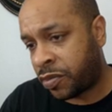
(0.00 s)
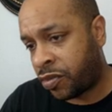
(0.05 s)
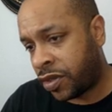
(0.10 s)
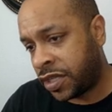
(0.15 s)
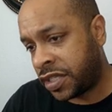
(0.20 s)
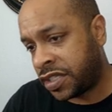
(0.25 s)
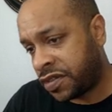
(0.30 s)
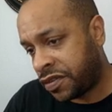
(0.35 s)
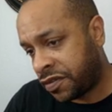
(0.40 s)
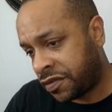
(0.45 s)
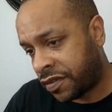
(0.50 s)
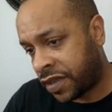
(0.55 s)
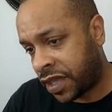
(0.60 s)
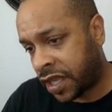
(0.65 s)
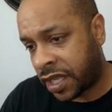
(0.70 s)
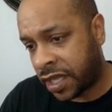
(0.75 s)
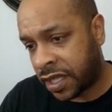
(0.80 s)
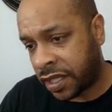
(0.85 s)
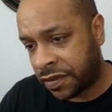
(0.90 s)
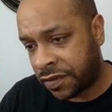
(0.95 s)
at
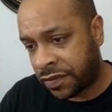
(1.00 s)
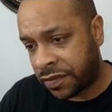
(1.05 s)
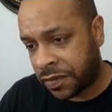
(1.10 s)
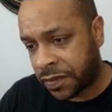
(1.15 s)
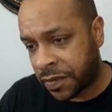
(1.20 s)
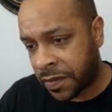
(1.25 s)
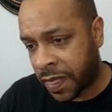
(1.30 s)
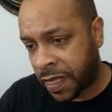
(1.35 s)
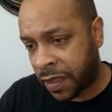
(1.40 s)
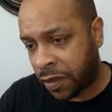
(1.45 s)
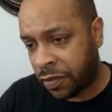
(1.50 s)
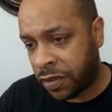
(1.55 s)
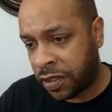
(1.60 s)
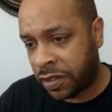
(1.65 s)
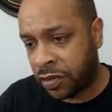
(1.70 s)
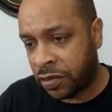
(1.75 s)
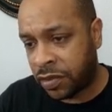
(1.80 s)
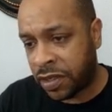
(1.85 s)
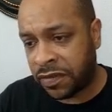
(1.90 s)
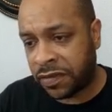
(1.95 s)
0.25. We
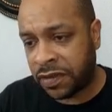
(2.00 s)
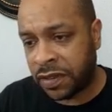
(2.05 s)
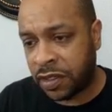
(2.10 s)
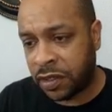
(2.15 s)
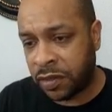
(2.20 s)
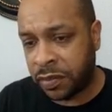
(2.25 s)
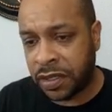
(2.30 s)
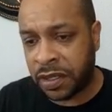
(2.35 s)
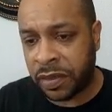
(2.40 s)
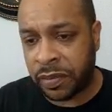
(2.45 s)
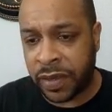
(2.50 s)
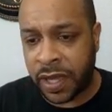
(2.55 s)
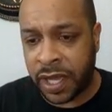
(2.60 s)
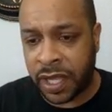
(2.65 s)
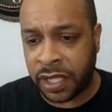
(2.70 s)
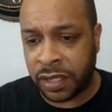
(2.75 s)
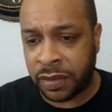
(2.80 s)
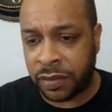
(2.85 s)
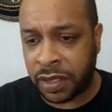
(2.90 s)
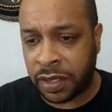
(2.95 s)
do have a little bit of
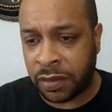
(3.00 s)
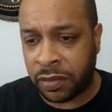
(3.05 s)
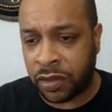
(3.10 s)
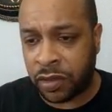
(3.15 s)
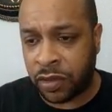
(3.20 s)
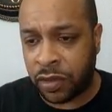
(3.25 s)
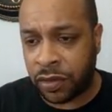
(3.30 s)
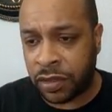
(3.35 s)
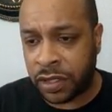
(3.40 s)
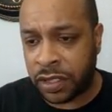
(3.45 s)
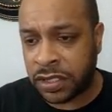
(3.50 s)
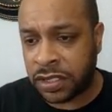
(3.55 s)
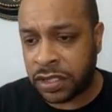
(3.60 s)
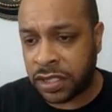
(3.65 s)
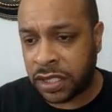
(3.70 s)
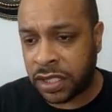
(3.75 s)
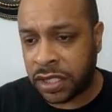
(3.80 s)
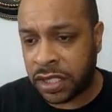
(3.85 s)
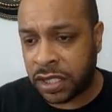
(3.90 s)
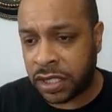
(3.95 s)
Matic, but I'm going
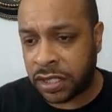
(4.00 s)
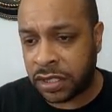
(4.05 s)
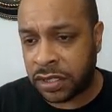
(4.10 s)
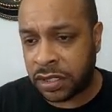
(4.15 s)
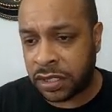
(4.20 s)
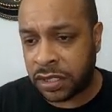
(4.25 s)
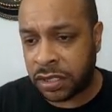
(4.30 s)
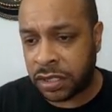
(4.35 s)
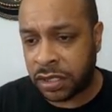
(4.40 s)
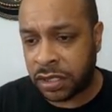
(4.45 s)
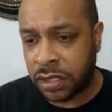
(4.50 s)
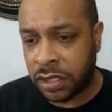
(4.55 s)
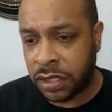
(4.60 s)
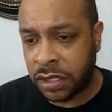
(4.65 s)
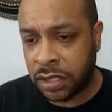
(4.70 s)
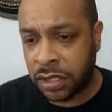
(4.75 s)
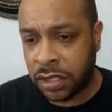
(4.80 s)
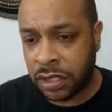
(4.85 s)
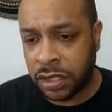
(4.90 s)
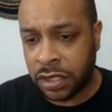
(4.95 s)
to get,
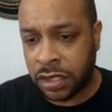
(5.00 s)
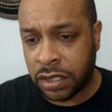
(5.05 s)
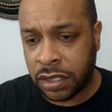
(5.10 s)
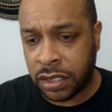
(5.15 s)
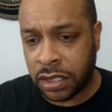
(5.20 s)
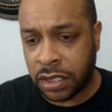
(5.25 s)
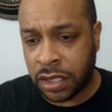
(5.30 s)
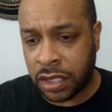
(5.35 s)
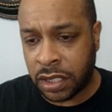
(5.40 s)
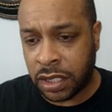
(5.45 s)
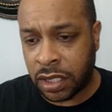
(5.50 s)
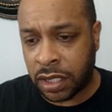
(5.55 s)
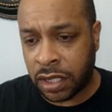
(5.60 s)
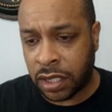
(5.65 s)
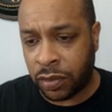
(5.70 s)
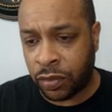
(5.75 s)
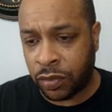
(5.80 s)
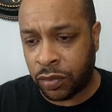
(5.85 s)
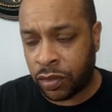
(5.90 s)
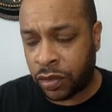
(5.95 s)

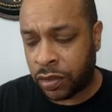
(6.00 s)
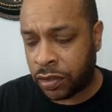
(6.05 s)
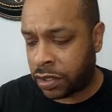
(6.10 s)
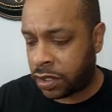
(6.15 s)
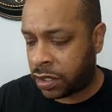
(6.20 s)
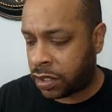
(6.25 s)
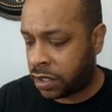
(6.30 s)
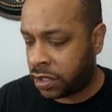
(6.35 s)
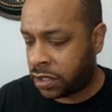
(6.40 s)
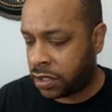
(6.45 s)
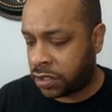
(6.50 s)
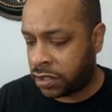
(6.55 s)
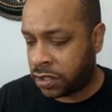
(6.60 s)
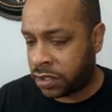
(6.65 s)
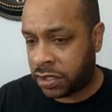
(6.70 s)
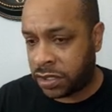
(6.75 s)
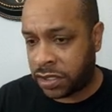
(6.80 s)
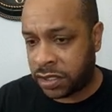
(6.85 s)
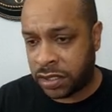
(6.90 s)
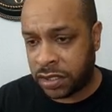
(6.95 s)
I want at least
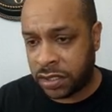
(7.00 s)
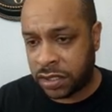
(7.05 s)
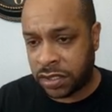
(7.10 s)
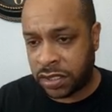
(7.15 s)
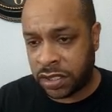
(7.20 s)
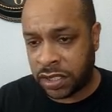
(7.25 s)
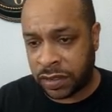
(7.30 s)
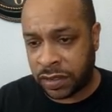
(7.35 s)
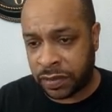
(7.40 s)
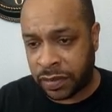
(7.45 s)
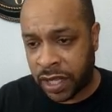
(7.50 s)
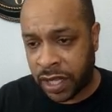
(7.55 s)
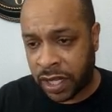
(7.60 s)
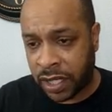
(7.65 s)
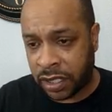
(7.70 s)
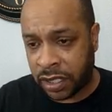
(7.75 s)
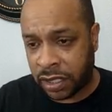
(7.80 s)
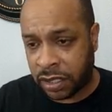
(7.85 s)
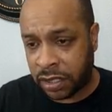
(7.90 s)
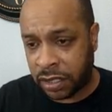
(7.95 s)
10
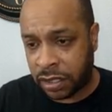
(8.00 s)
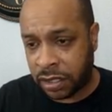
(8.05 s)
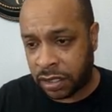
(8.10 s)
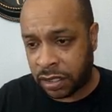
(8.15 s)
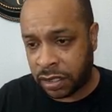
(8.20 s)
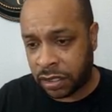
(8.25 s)
Matic.